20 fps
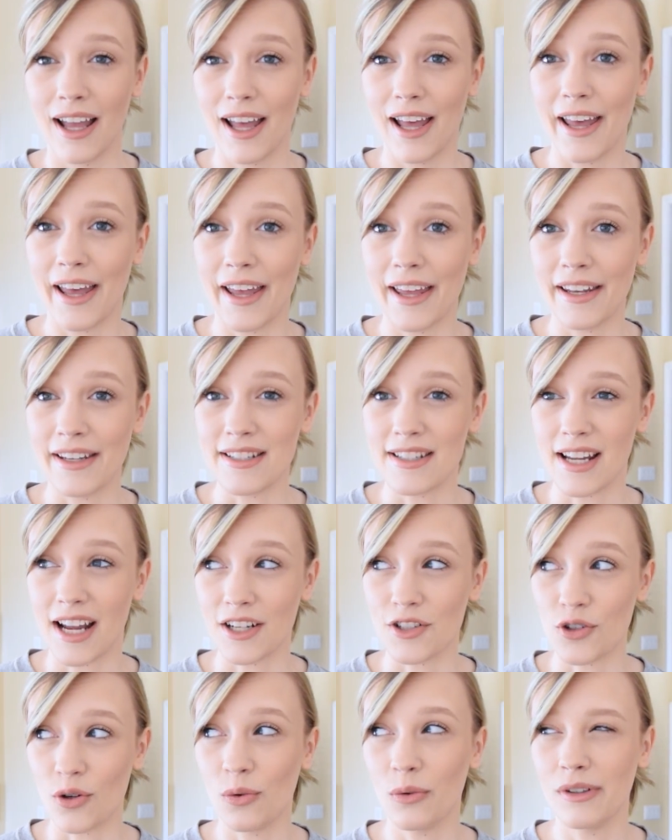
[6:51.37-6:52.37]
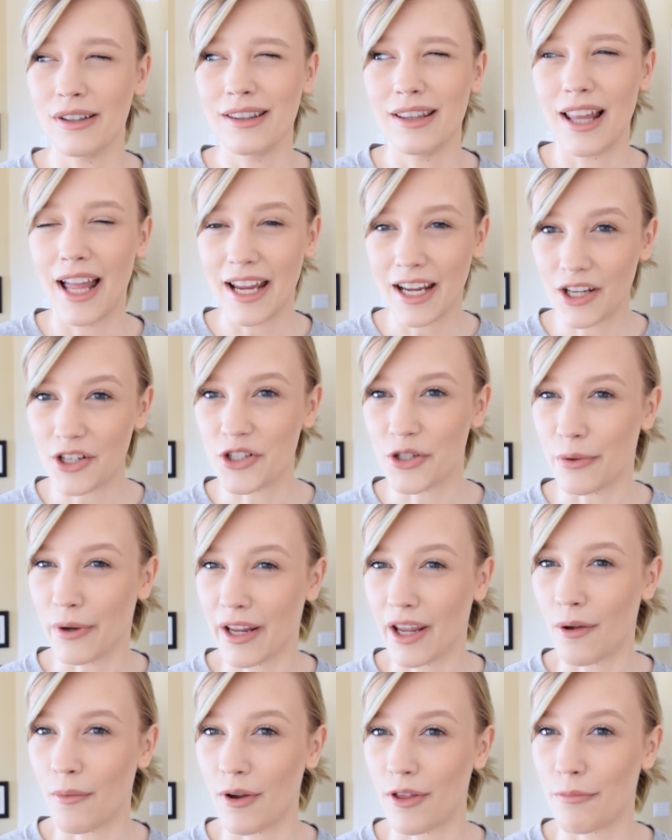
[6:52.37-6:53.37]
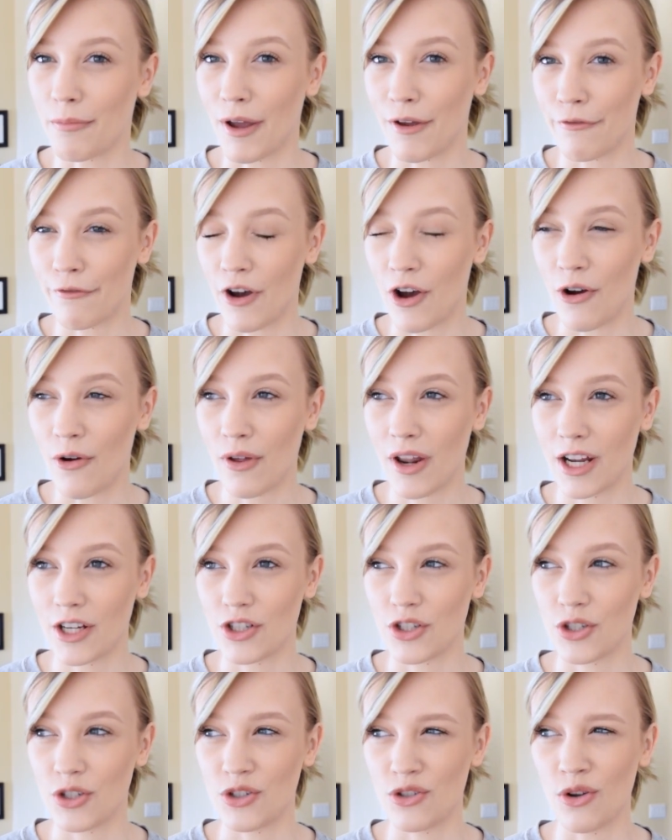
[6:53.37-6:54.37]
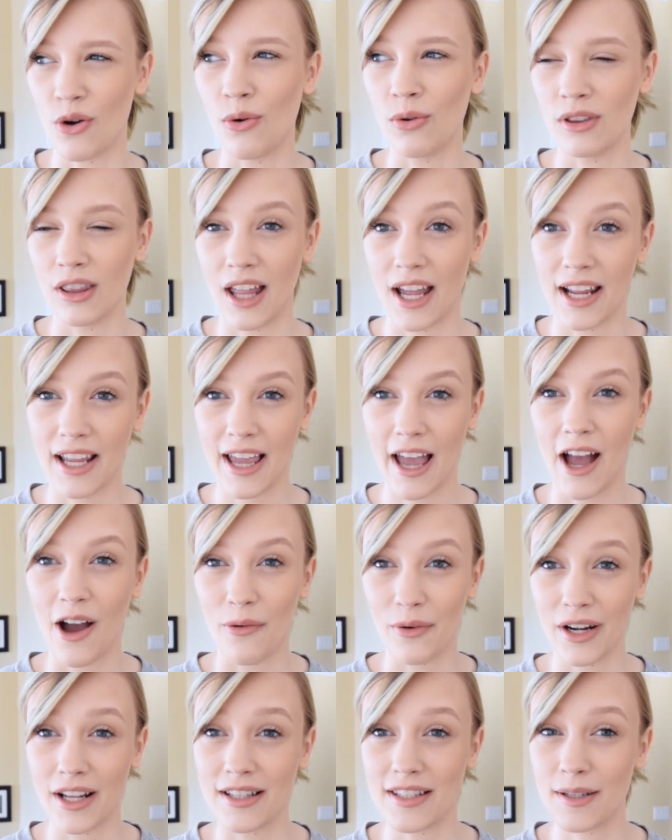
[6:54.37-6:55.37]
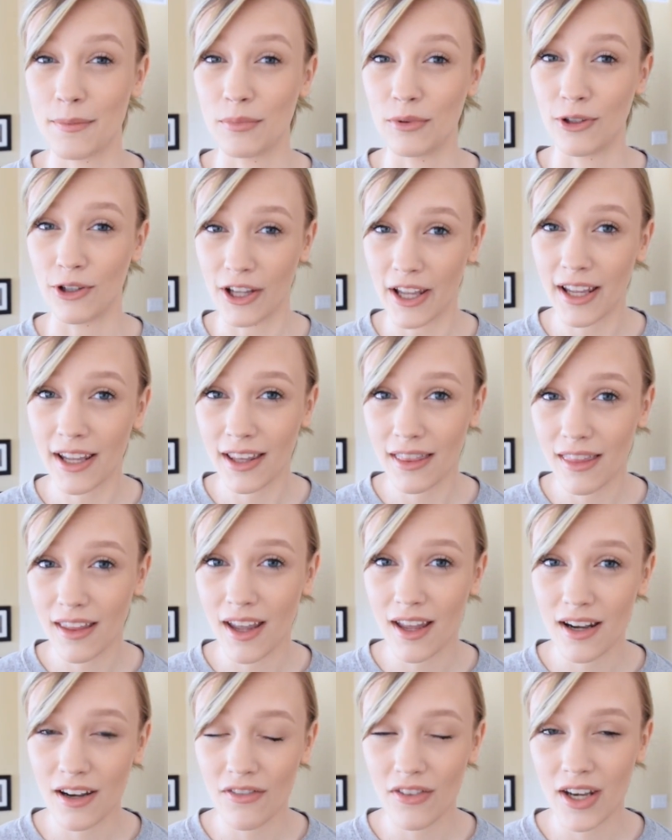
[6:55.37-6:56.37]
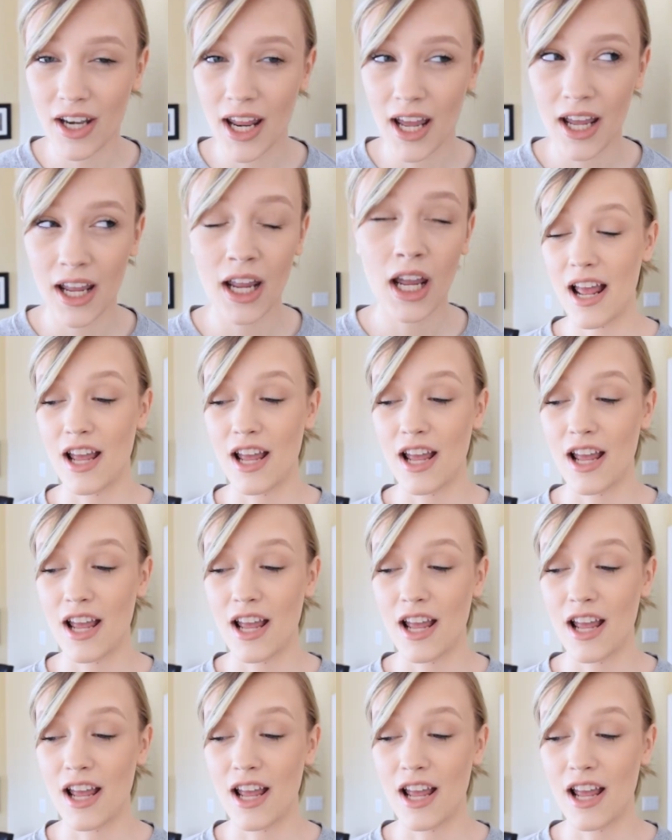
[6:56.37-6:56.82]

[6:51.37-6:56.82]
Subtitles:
And I don't like doing it with my phone. I just don't like how it ends up looking at the end of the day.